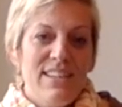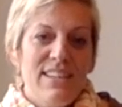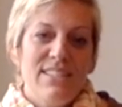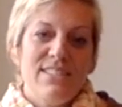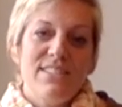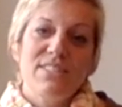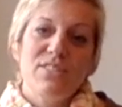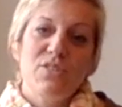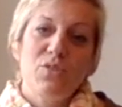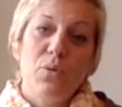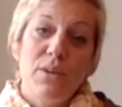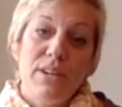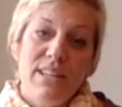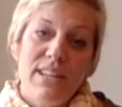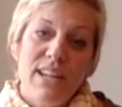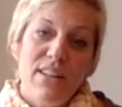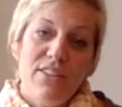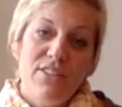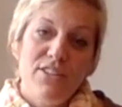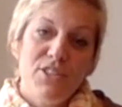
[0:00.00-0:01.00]
it's like
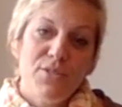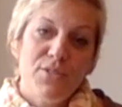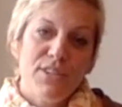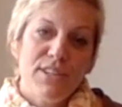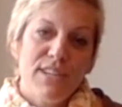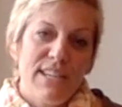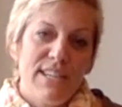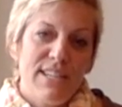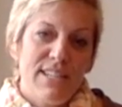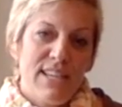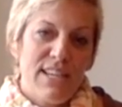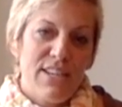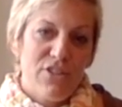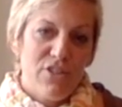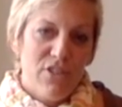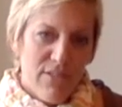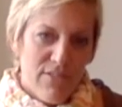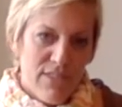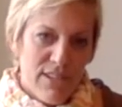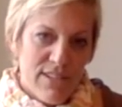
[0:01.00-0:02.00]
$20 for a
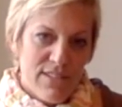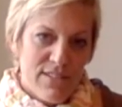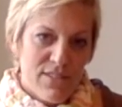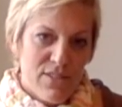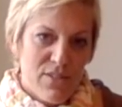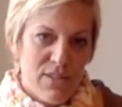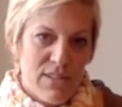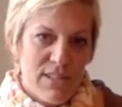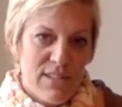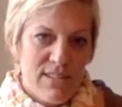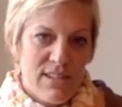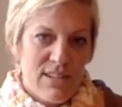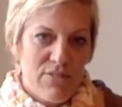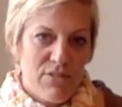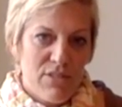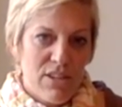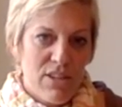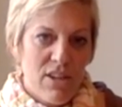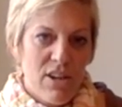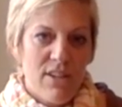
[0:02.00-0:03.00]
container of it, so that's not
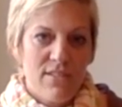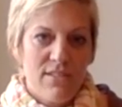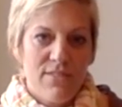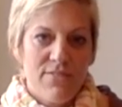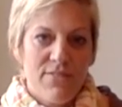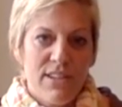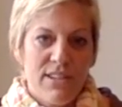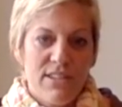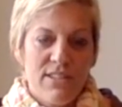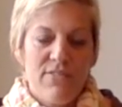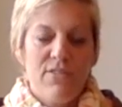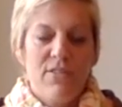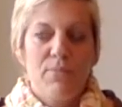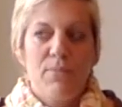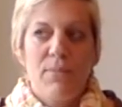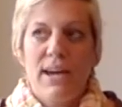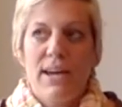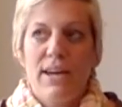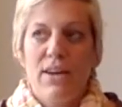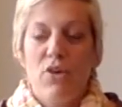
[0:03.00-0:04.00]
really cost effective, and
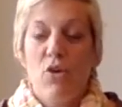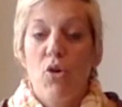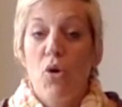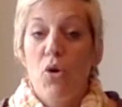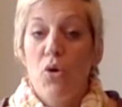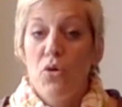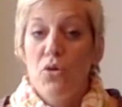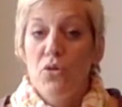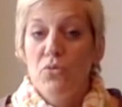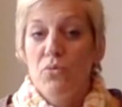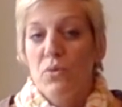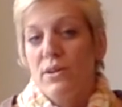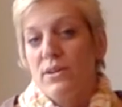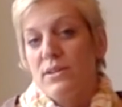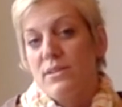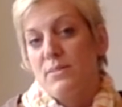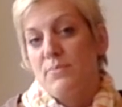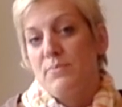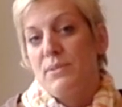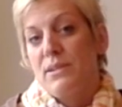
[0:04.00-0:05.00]
my goal
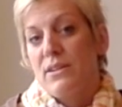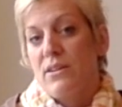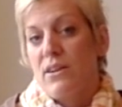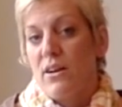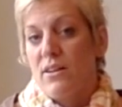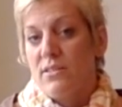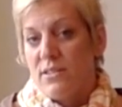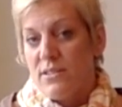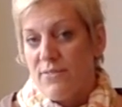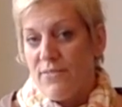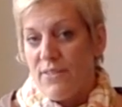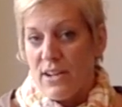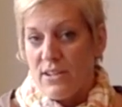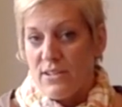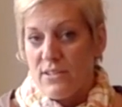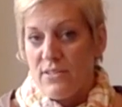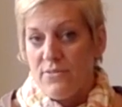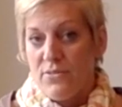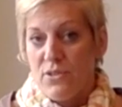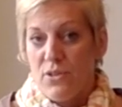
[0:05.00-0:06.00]
was being cost
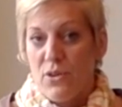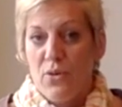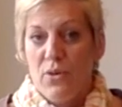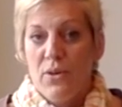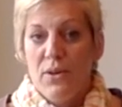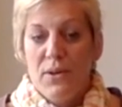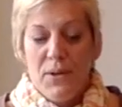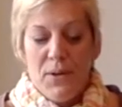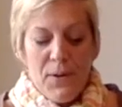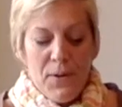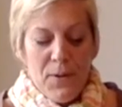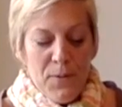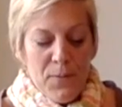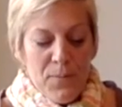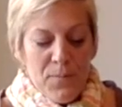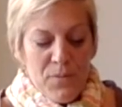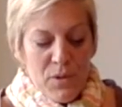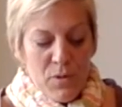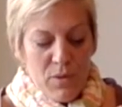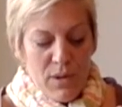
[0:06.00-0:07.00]
effective. So
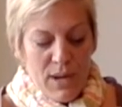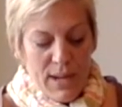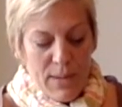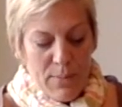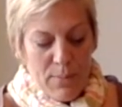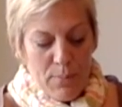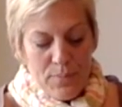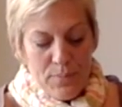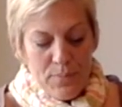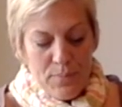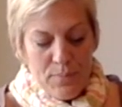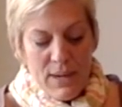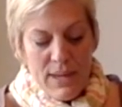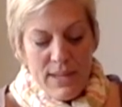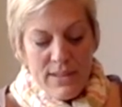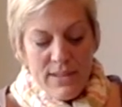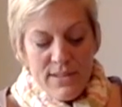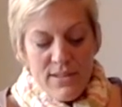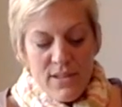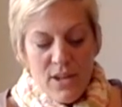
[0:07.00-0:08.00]
when I
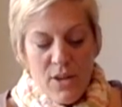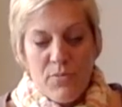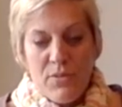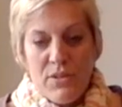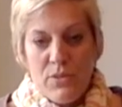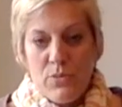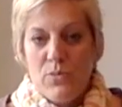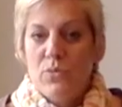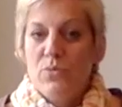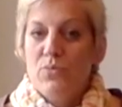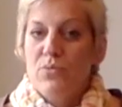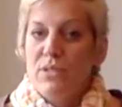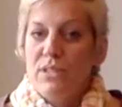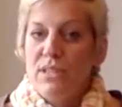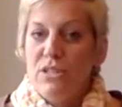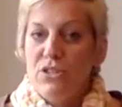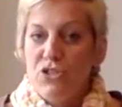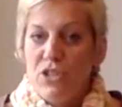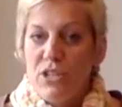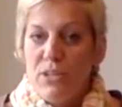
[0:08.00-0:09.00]
made this up, this was
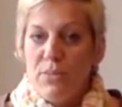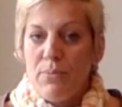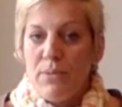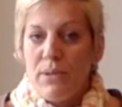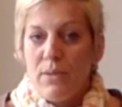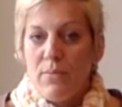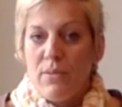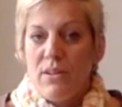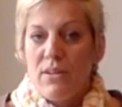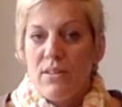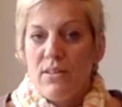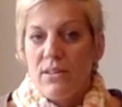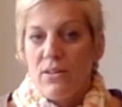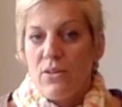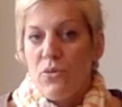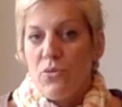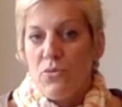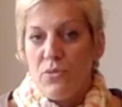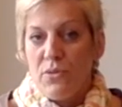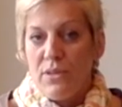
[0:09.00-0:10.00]
really cheap, and I'm going to
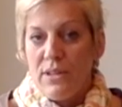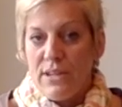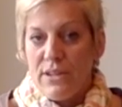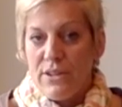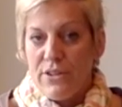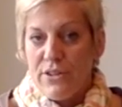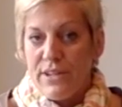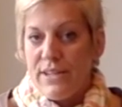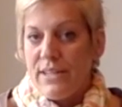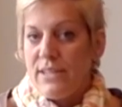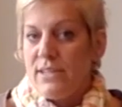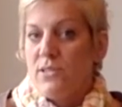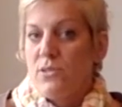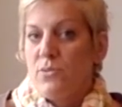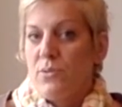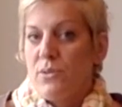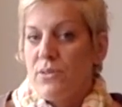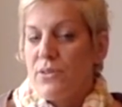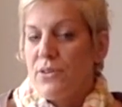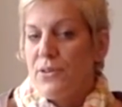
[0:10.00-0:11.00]
go through the ingredients
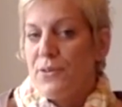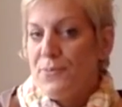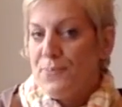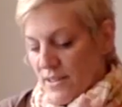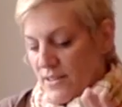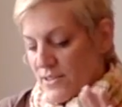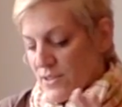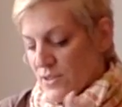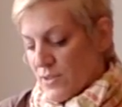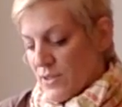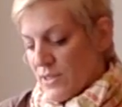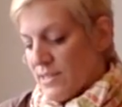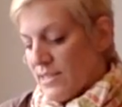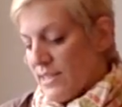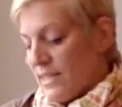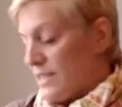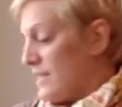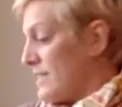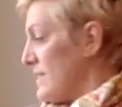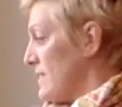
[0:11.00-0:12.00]
with you. So this
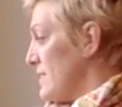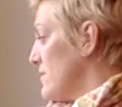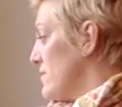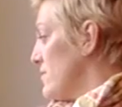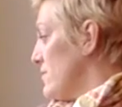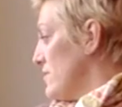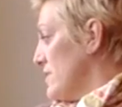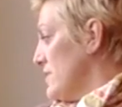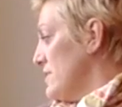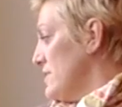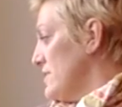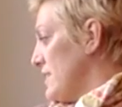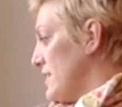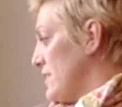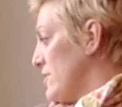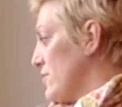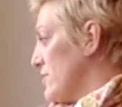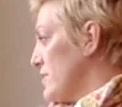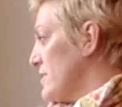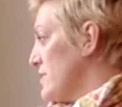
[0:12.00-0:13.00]
handy dandy little
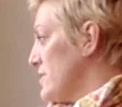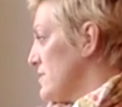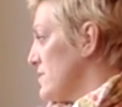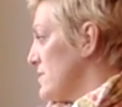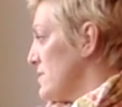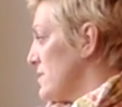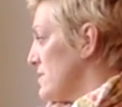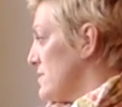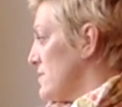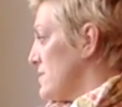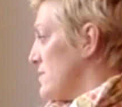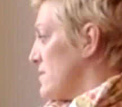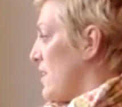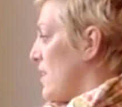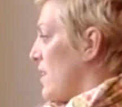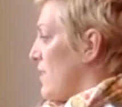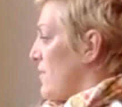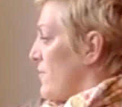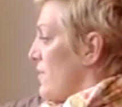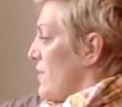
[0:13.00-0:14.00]
container consists
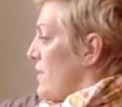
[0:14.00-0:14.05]
of